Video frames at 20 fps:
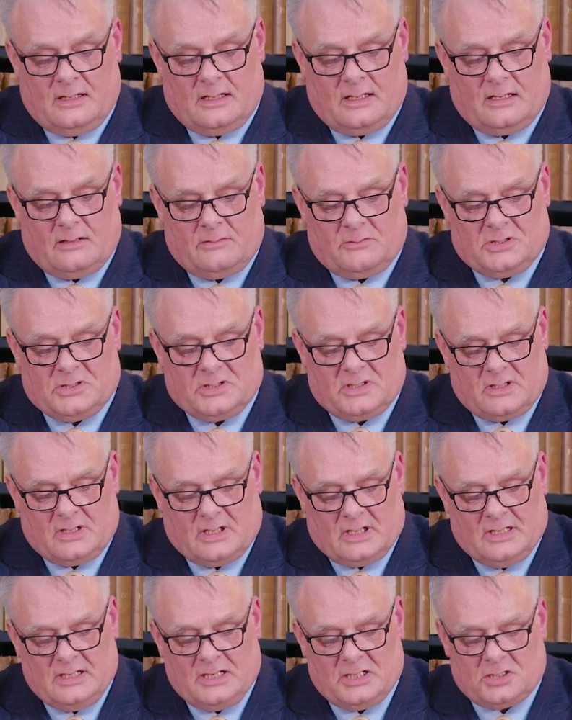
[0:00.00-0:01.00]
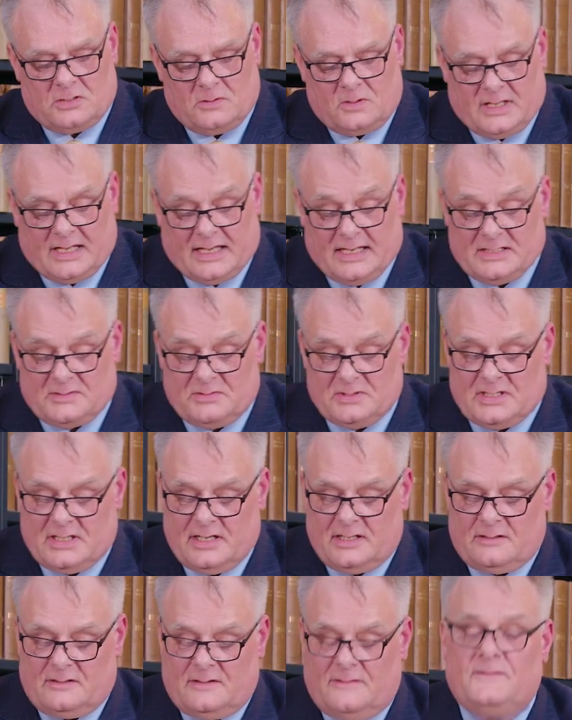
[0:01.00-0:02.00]
which initial case was
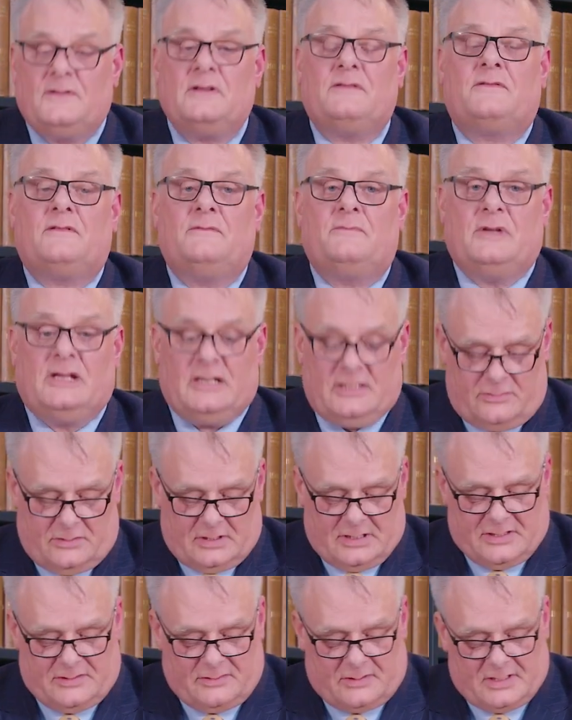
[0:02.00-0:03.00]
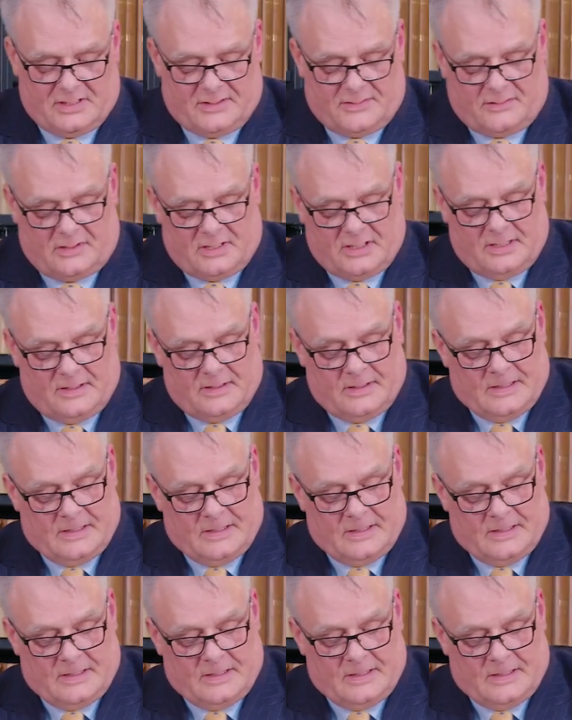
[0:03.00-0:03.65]
heard on the 5th of May 2023.